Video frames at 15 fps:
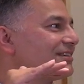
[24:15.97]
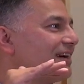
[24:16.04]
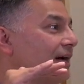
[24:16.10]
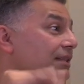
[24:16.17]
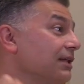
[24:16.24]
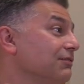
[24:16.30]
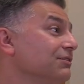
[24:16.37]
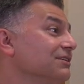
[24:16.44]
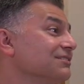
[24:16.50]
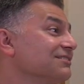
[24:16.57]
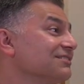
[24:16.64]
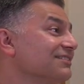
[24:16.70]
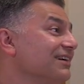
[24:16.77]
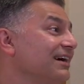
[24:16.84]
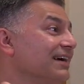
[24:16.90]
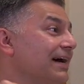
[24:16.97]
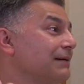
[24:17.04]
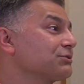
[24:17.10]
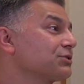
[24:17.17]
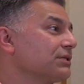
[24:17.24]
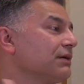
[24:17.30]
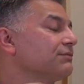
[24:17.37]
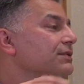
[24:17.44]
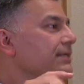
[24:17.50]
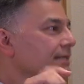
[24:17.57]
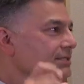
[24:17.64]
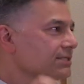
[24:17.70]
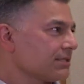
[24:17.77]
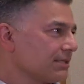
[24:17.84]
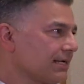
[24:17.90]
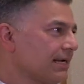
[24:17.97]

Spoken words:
I love it. I absolutely love it. Then instantly